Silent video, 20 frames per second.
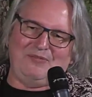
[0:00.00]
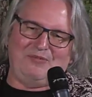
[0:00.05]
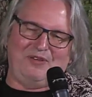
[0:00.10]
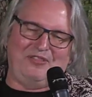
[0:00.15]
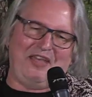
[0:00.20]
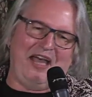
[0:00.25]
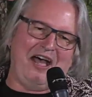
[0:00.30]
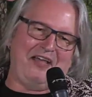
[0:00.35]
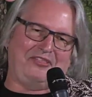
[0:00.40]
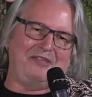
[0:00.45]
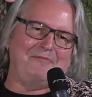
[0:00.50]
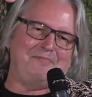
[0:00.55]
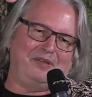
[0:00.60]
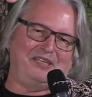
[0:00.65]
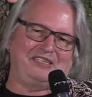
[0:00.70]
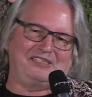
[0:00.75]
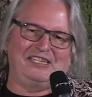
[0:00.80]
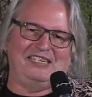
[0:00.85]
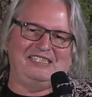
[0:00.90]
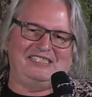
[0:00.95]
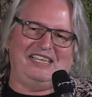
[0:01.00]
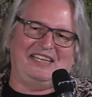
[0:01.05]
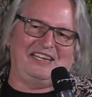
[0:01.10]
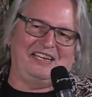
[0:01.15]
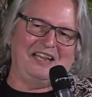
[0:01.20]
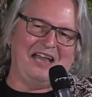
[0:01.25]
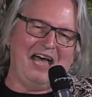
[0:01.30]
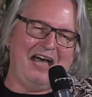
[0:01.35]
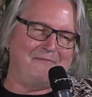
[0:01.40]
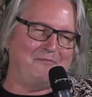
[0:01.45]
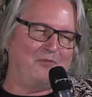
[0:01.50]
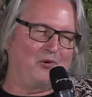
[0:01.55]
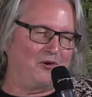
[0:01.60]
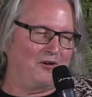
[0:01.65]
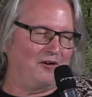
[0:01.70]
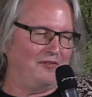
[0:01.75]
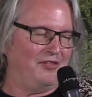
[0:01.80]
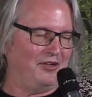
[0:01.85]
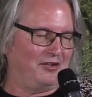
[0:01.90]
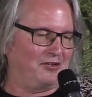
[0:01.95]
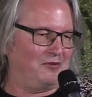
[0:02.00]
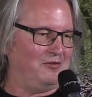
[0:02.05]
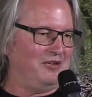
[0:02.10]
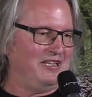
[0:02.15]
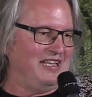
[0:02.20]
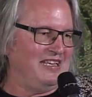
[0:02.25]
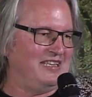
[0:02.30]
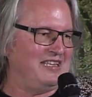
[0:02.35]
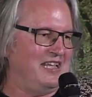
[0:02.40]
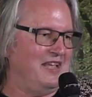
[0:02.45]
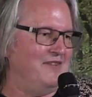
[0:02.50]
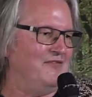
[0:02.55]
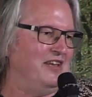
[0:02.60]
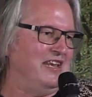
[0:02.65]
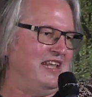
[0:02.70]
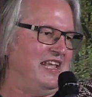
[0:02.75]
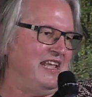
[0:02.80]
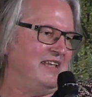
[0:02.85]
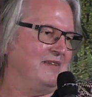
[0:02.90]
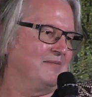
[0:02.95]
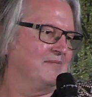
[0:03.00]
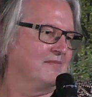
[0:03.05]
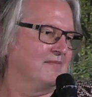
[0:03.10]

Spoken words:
without the business and a lot more of the creativity.